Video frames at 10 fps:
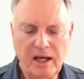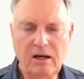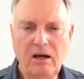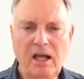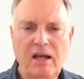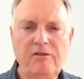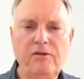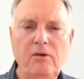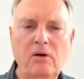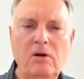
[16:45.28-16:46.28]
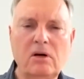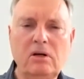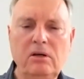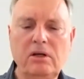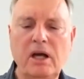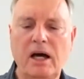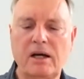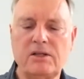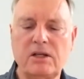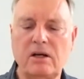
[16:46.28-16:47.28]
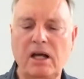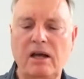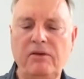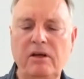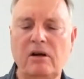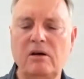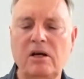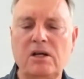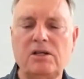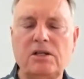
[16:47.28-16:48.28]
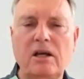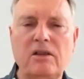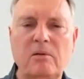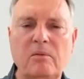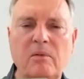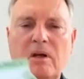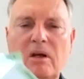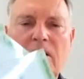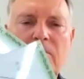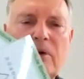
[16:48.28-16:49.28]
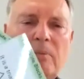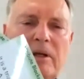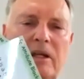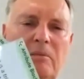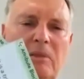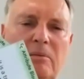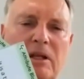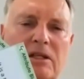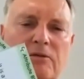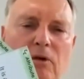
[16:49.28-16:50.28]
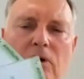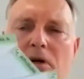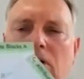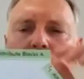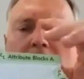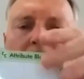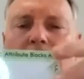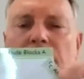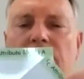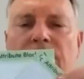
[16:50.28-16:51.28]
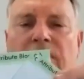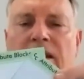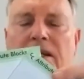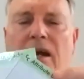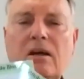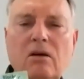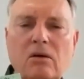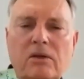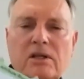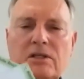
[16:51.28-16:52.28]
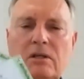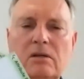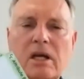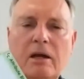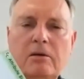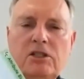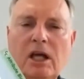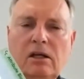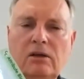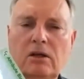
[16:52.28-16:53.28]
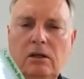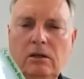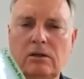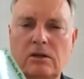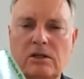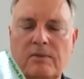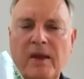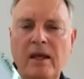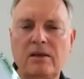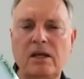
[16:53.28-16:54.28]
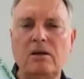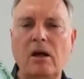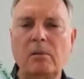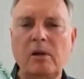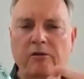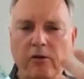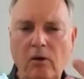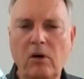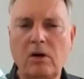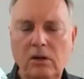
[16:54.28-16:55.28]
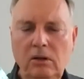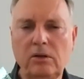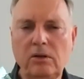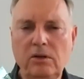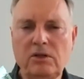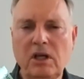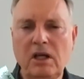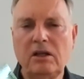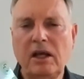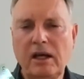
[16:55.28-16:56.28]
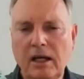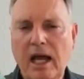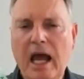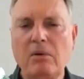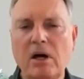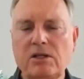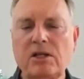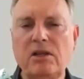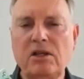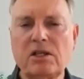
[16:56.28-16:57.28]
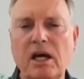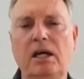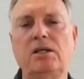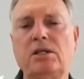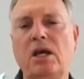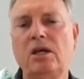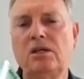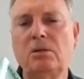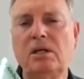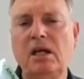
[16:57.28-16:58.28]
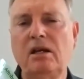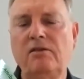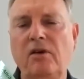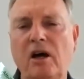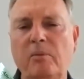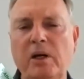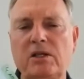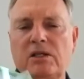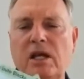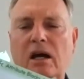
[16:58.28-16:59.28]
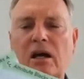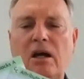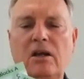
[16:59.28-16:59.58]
And I have 4 clue cards that I have here. I'll show you them properly in a minute, but there's 4 clue cards. Now I call this little game Check the Clues. There are only 4 clues that allow us, in this case, to identify a piece. Now,